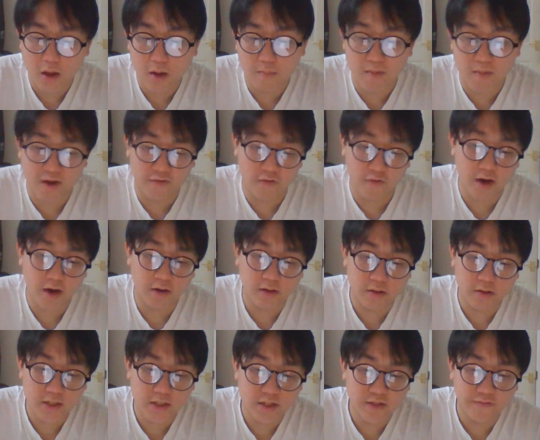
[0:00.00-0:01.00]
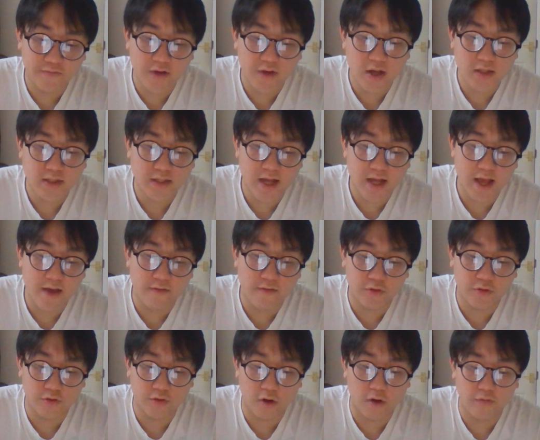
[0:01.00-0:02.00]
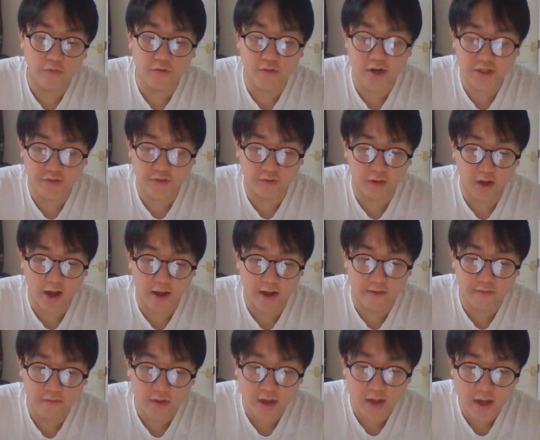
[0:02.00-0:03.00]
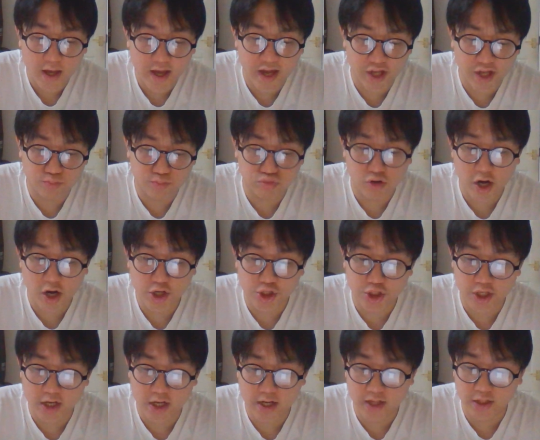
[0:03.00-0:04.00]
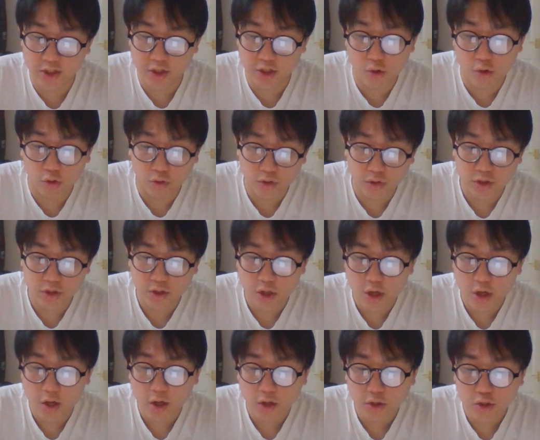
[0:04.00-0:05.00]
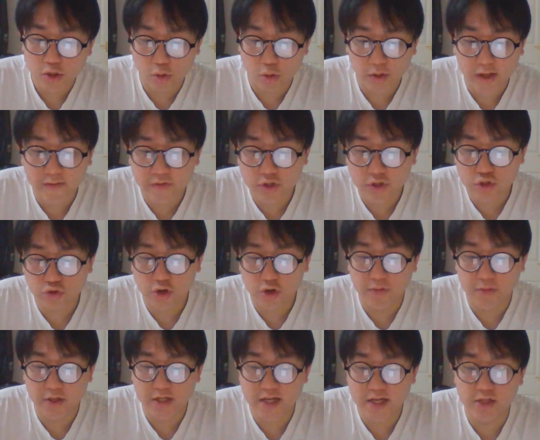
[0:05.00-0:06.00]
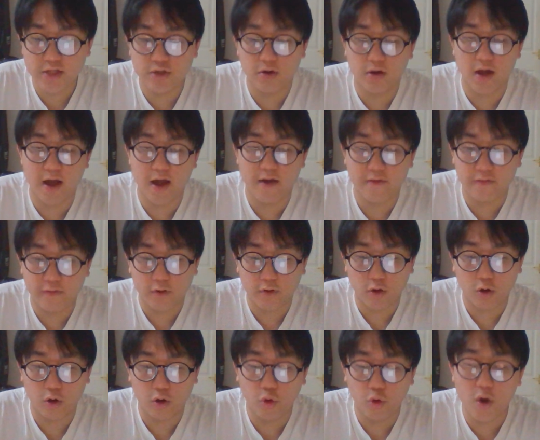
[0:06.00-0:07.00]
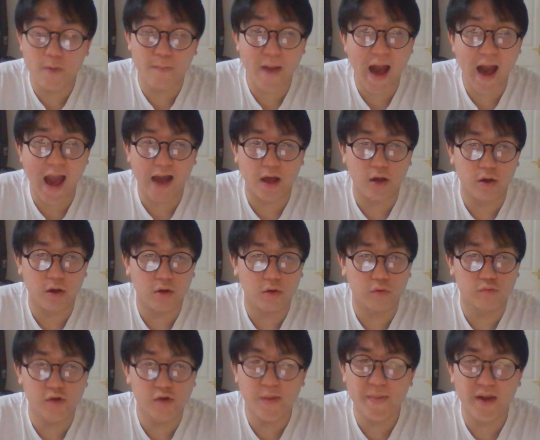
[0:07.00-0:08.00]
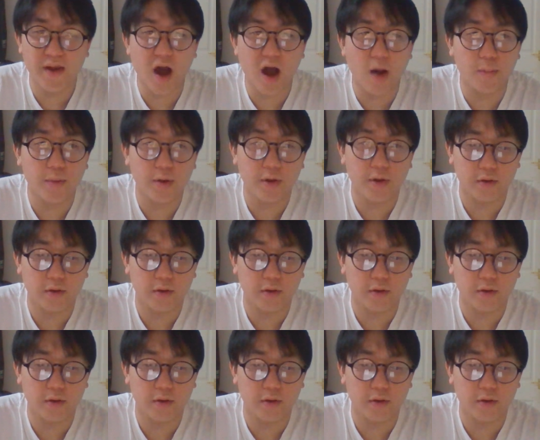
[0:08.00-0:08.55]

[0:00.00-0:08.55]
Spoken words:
My friend, this is the first day of the rest of your life. It is precious and it is yours. Don't give the script the D to your life. Claw it back. Rip it up.